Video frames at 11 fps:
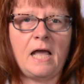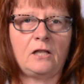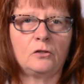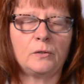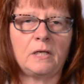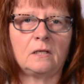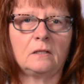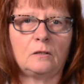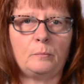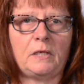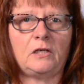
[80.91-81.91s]
and learning a
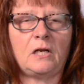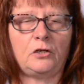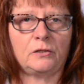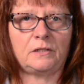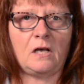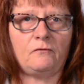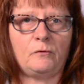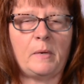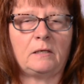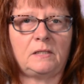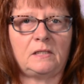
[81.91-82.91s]
little bit yourself
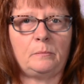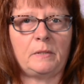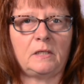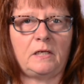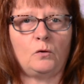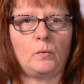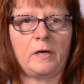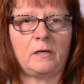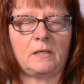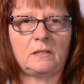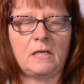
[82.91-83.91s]
about disability
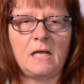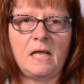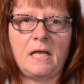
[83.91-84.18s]
awareness.